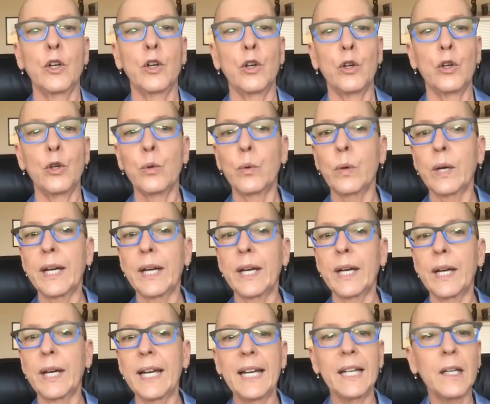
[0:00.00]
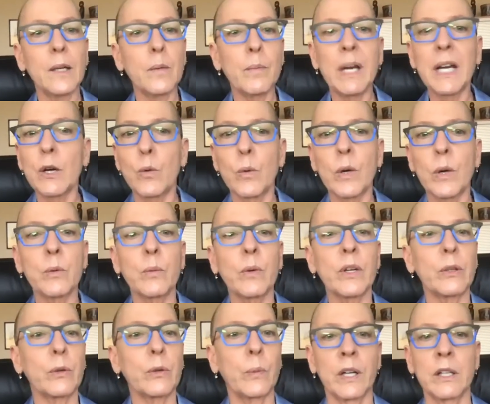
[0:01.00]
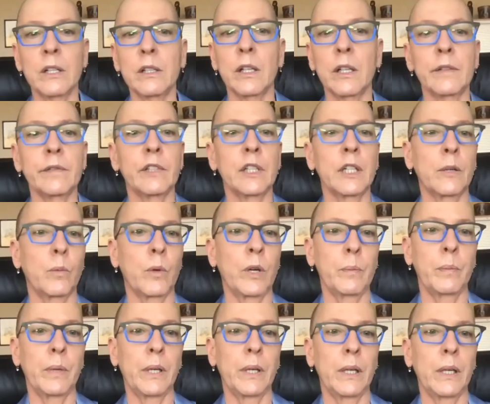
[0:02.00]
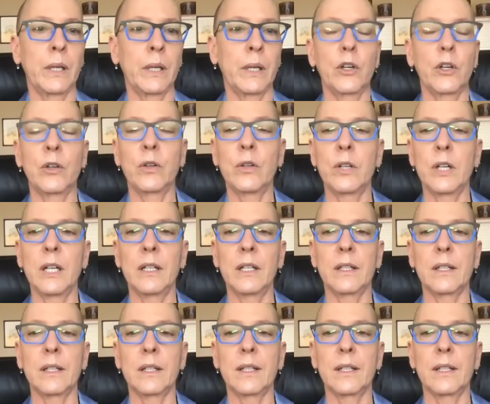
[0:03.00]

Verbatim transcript: you can't make one with one clover and one bee. You need